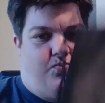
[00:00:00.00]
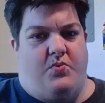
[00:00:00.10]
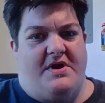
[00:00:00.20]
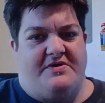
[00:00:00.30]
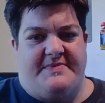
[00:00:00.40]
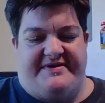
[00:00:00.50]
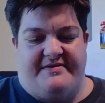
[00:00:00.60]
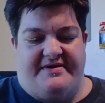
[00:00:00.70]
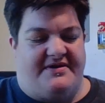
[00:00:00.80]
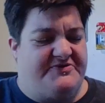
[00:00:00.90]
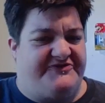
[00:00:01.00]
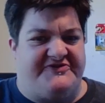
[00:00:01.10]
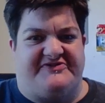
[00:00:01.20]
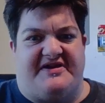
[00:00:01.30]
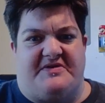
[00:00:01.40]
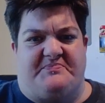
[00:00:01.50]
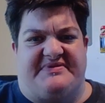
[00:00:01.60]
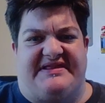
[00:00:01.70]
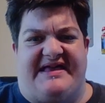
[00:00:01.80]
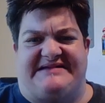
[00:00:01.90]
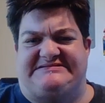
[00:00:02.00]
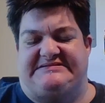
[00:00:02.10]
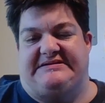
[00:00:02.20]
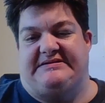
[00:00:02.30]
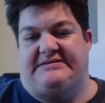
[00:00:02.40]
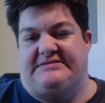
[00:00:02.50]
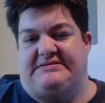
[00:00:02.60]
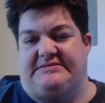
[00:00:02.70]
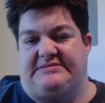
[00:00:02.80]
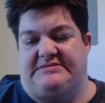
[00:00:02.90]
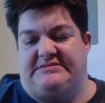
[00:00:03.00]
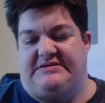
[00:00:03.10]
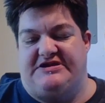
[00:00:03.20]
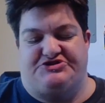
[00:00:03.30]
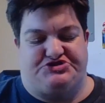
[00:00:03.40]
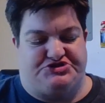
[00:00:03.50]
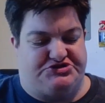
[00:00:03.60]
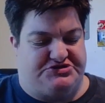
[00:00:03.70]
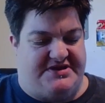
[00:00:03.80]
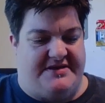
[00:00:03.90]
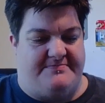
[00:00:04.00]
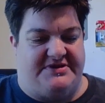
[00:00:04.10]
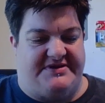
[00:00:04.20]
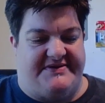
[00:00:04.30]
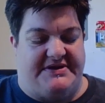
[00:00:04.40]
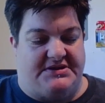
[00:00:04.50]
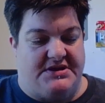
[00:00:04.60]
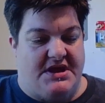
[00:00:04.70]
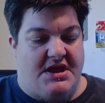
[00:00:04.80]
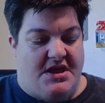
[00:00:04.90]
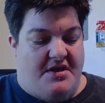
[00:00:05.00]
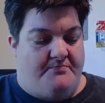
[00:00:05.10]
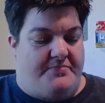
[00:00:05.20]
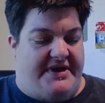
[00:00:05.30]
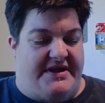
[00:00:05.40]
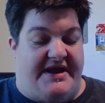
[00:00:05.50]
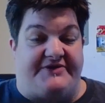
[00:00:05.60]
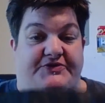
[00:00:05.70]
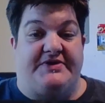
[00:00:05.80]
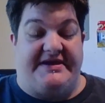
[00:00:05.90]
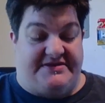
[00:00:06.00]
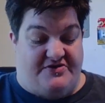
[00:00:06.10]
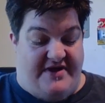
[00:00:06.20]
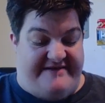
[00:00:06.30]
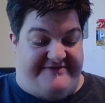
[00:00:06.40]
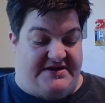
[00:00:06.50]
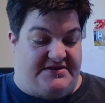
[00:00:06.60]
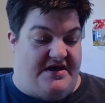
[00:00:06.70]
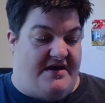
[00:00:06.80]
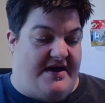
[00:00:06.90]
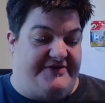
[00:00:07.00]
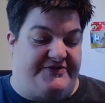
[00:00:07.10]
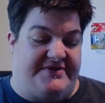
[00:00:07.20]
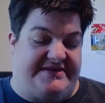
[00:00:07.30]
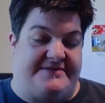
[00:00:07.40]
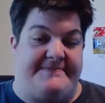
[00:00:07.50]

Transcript: weird material. It almost feels like a plastic-ish type material. But I do like the graphic a lot. I do like the